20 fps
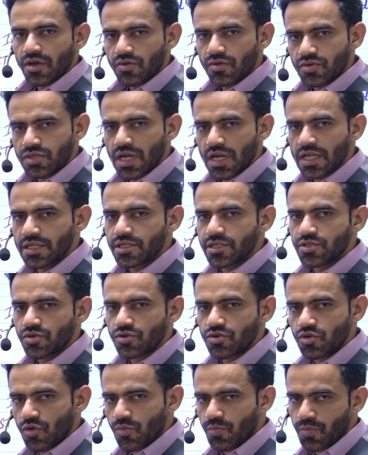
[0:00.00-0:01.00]
Gujarat is
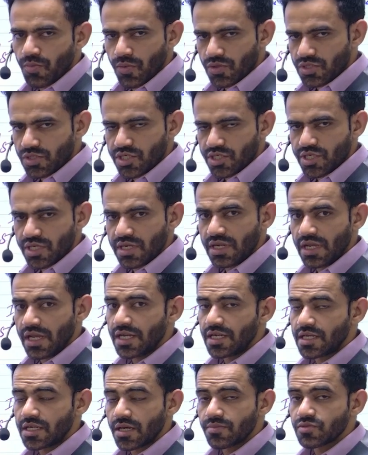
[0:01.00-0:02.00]
on top position
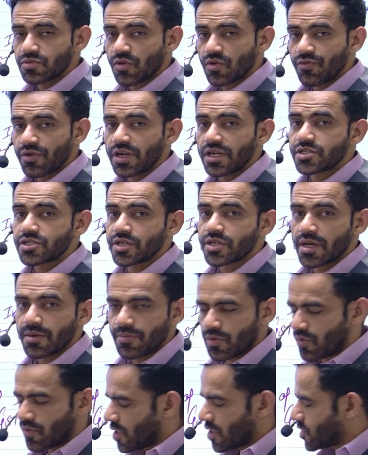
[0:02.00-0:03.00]
in terms of industrial
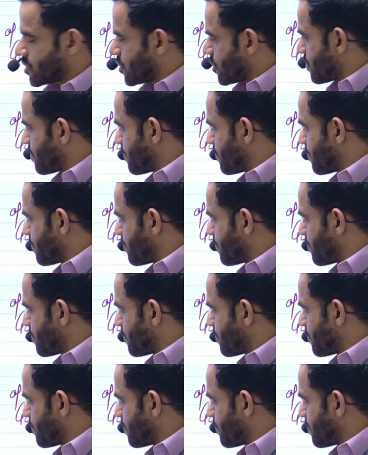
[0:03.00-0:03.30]
production.